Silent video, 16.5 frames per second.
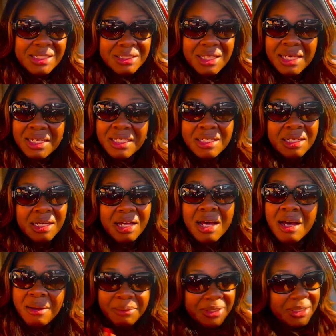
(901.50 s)
think in the
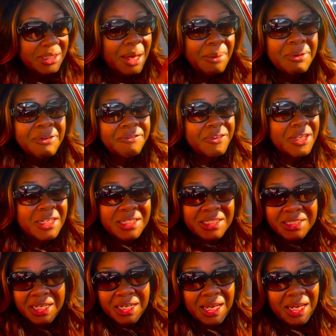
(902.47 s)
comments. I be forgetting to
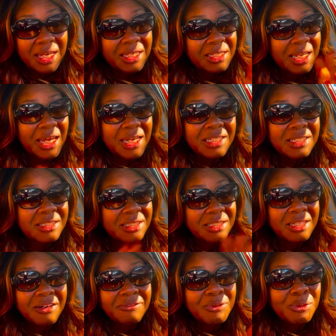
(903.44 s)
say that. And liking
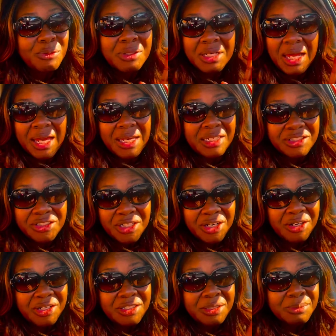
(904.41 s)
stuff, do the like,
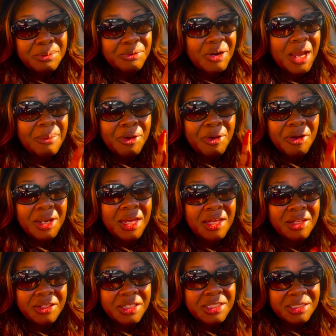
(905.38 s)
share, and subscribe, and all that
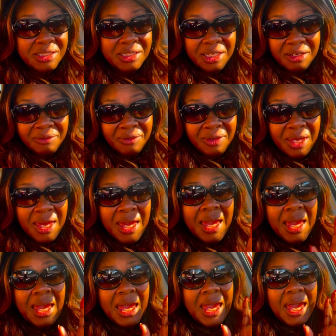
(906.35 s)
other good stuff.
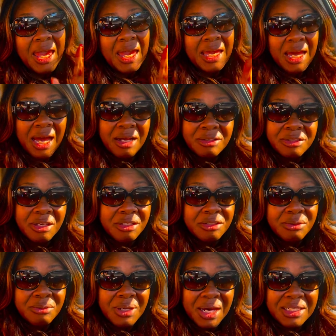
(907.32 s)
And I'll talk
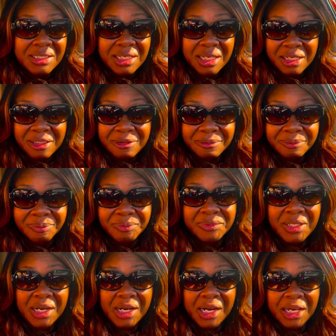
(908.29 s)
to you guys later.
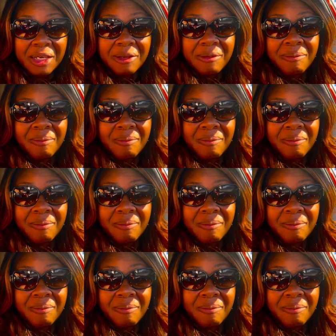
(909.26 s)
All right.